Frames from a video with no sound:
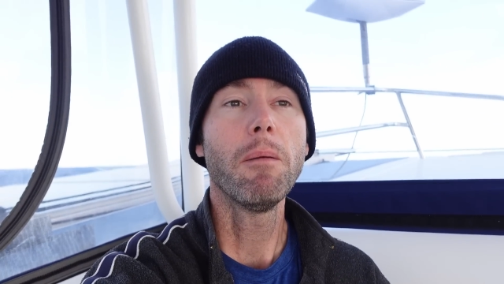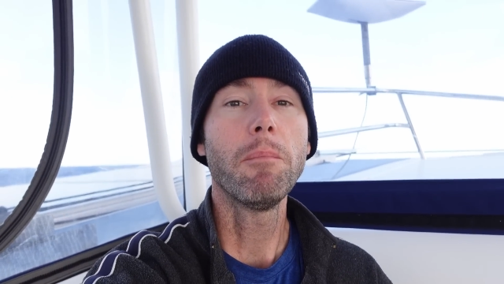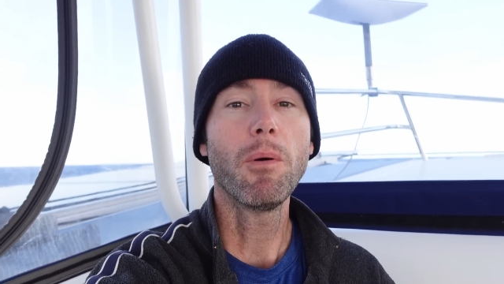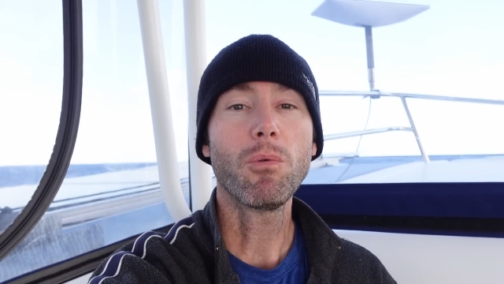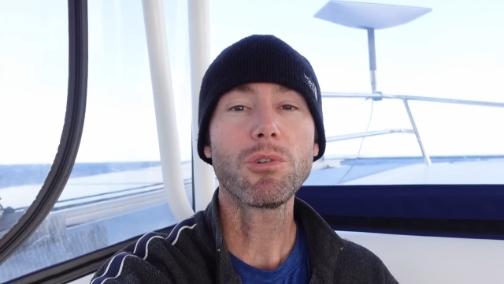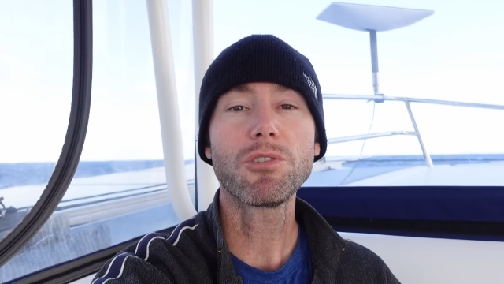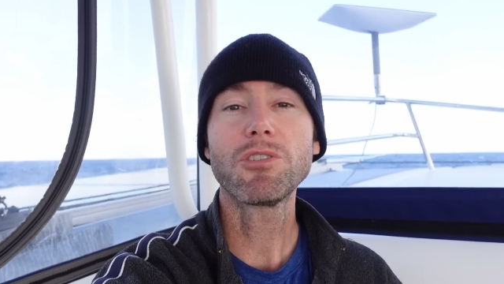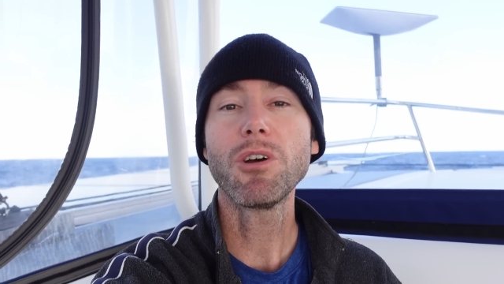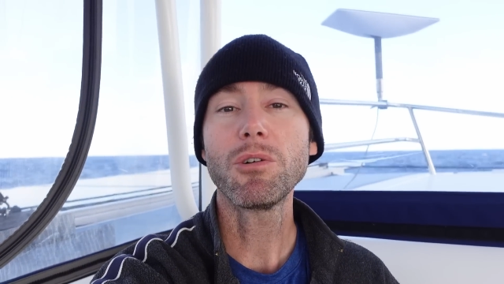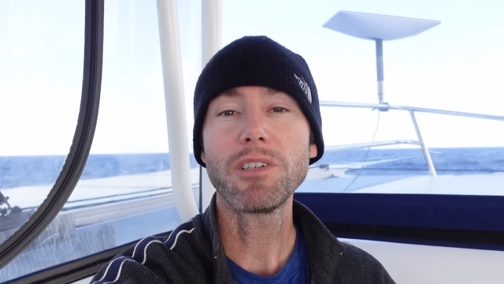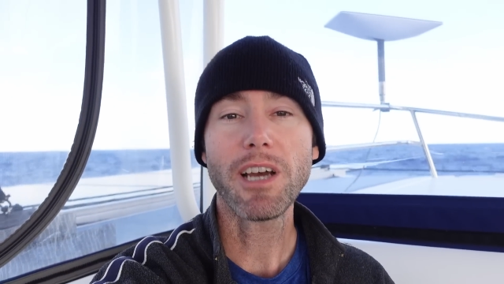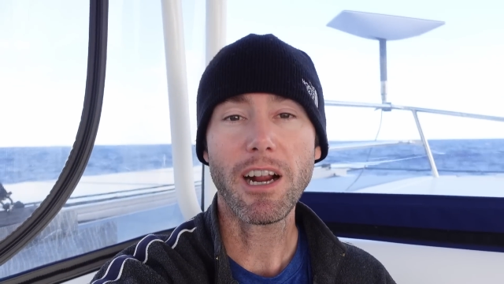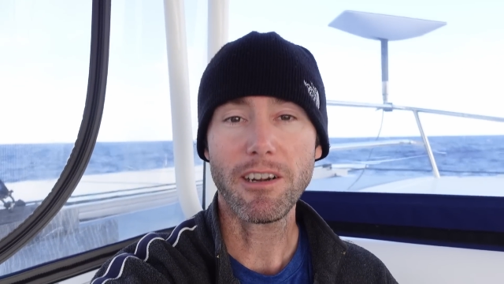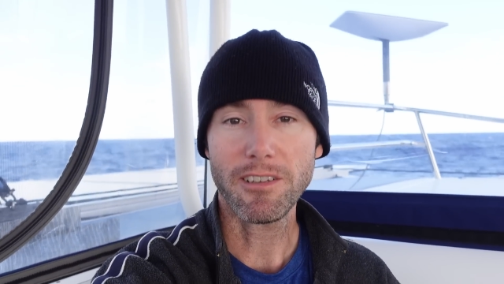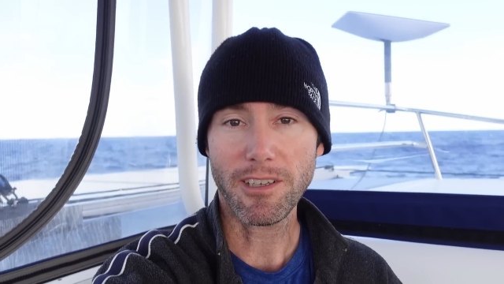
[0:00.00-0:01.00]
But we're so
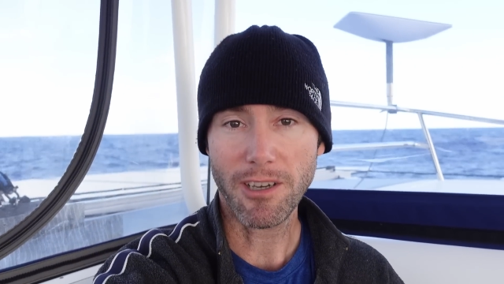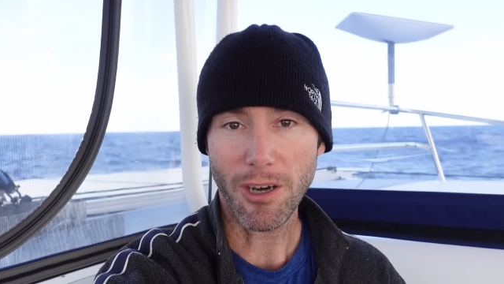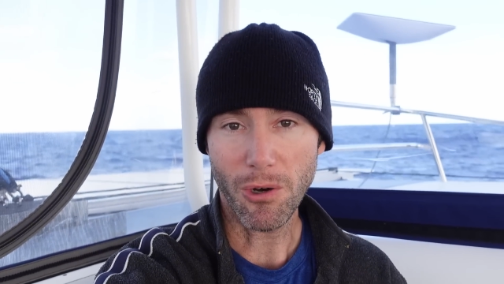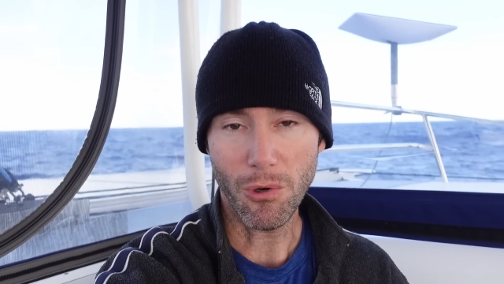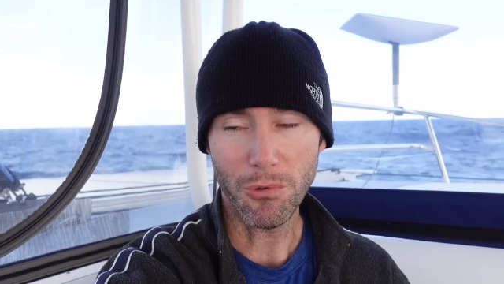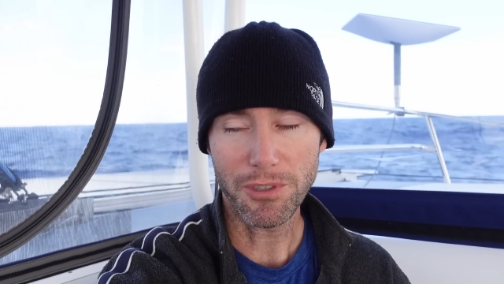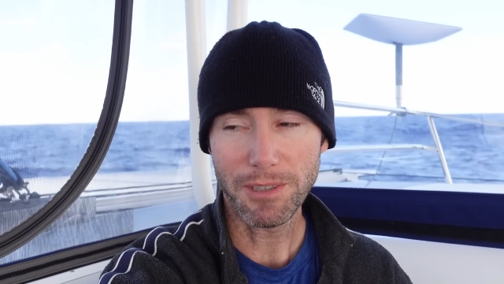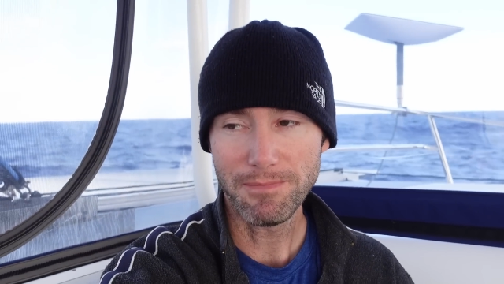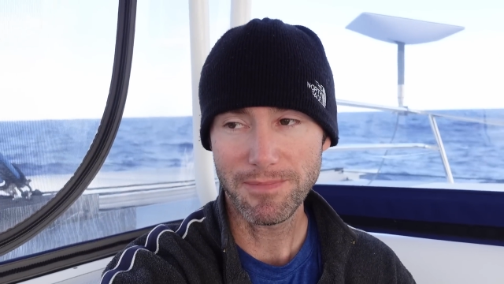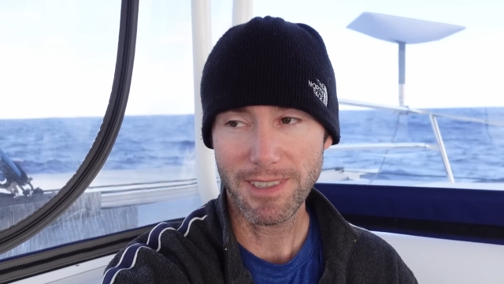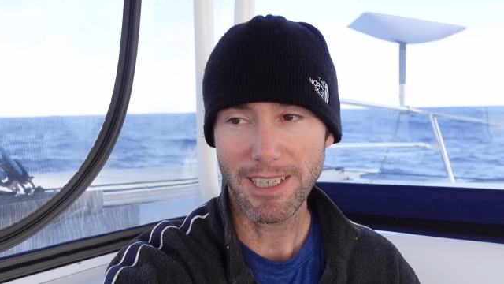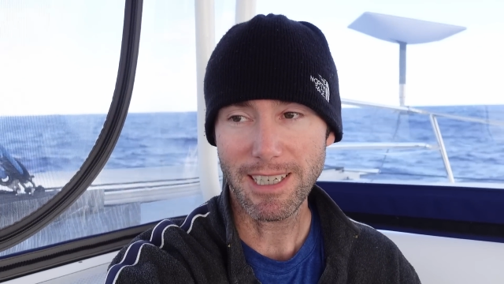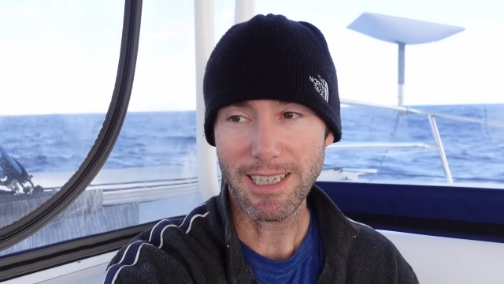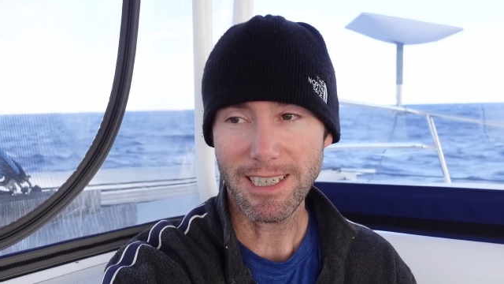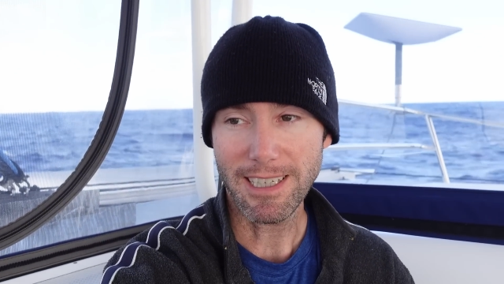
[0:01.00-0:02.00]
tired of the cold.
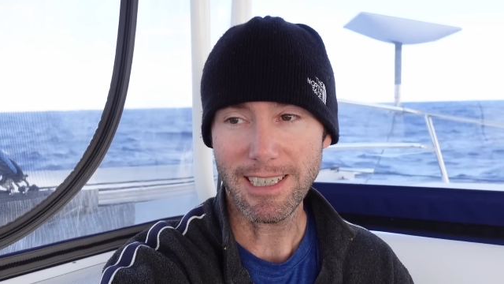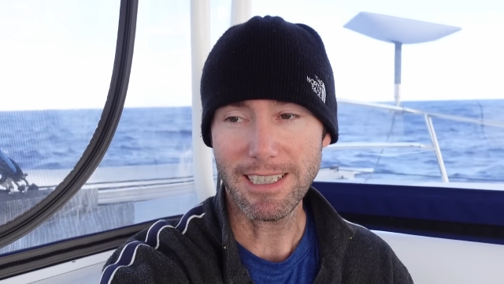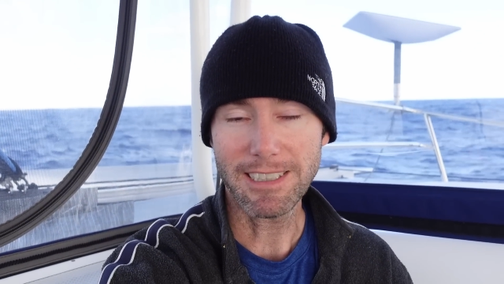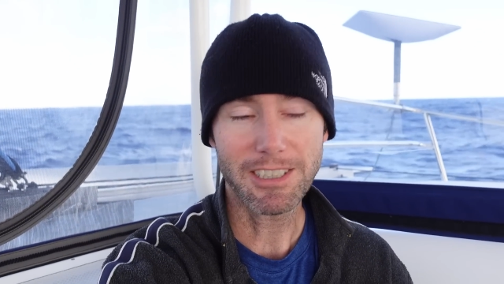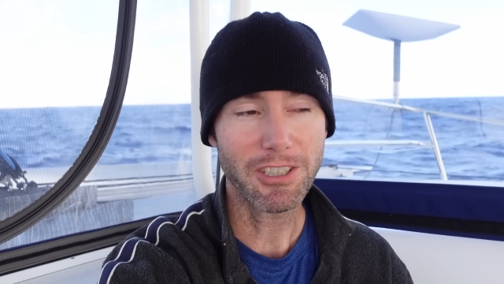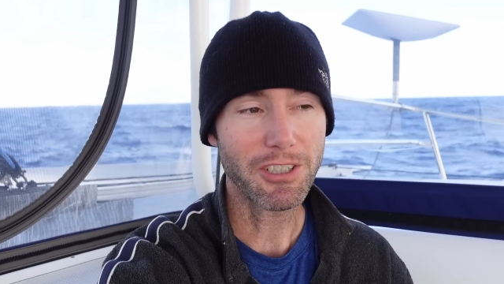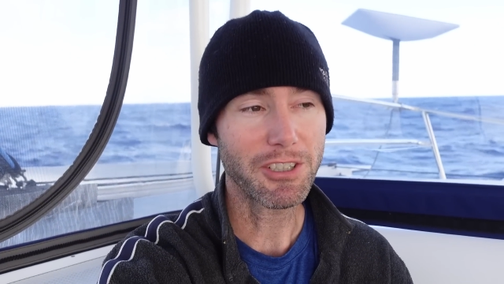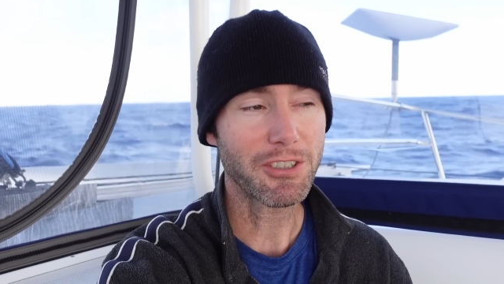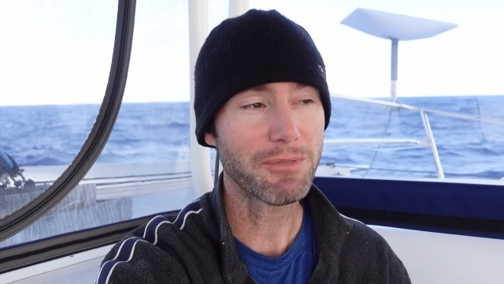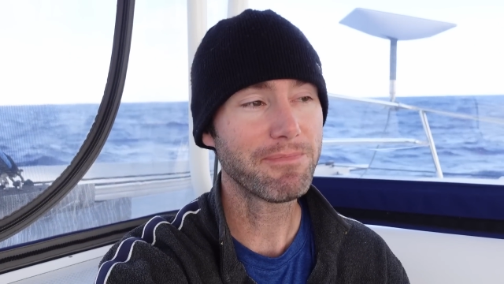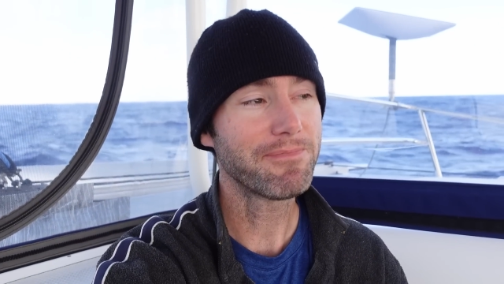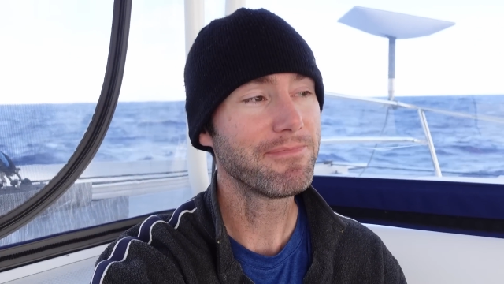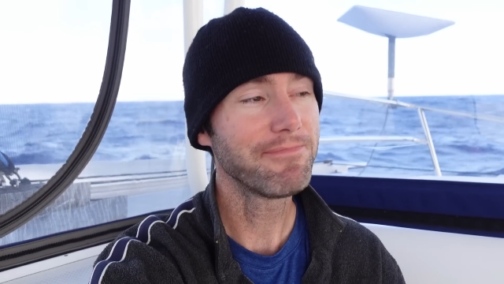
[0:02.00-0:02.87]
Just